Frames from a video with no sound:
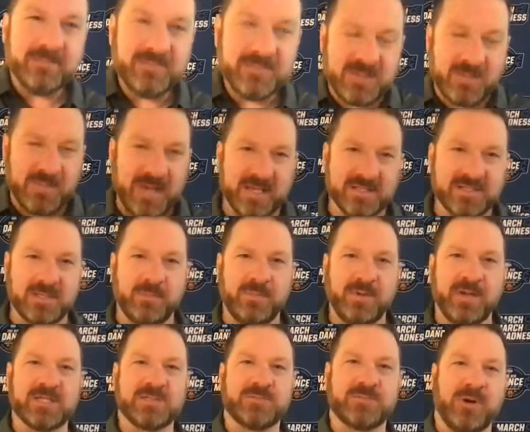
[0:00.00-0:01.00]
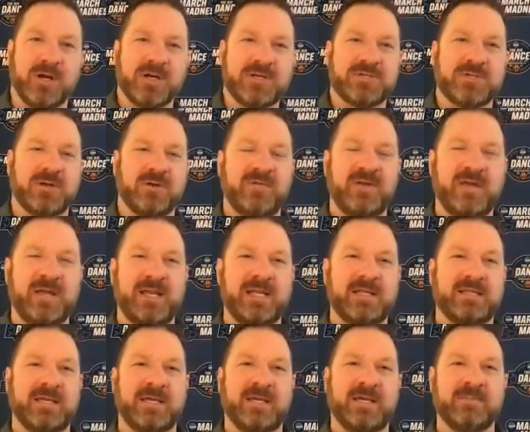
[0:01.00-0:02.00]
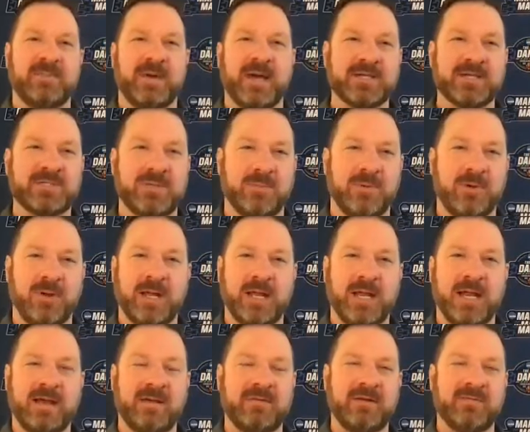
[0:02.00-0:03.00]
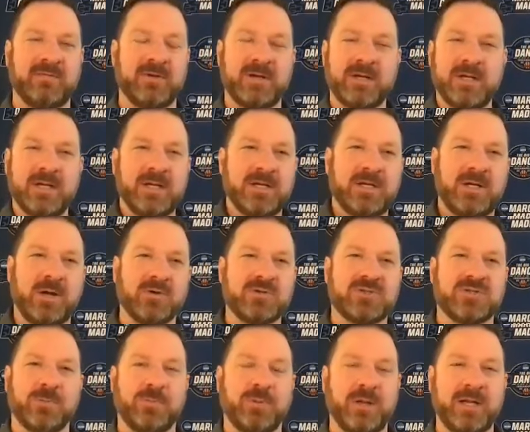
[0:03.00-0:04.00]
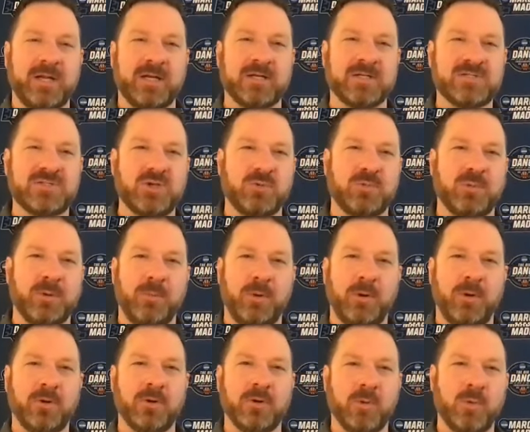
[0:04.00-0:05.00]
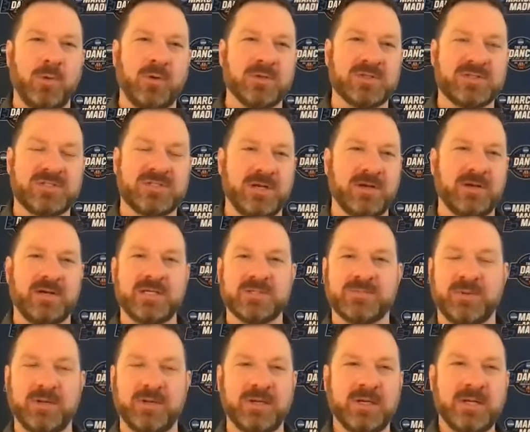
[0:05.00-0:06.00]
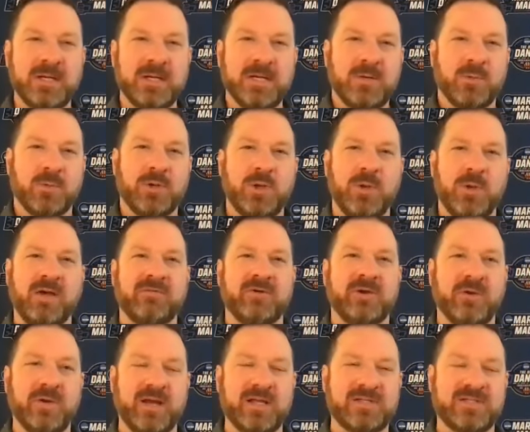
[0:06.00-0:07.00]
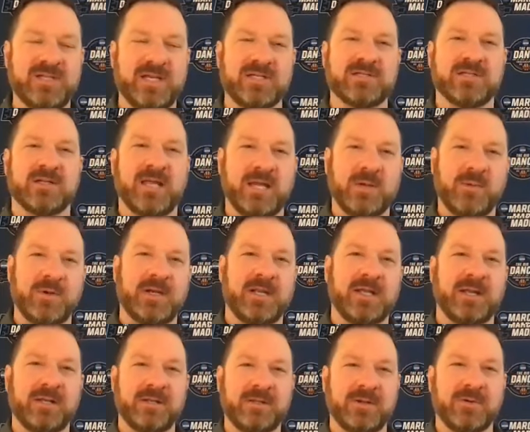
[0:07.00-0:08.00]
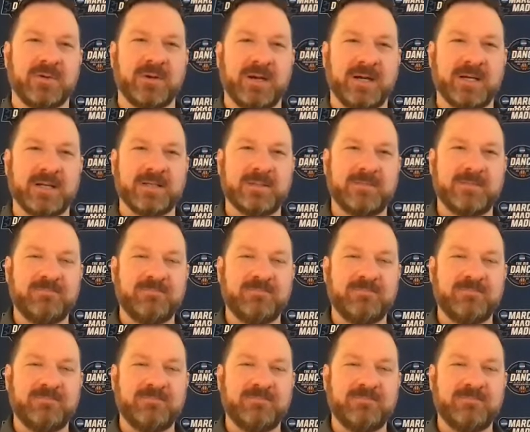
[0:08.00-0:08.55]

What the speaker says: to me, it's the biggest pressure of anything in basketball. Like I've never coached or played in a Super Bowl or World Series, but when you have a great season like we did at Little Rock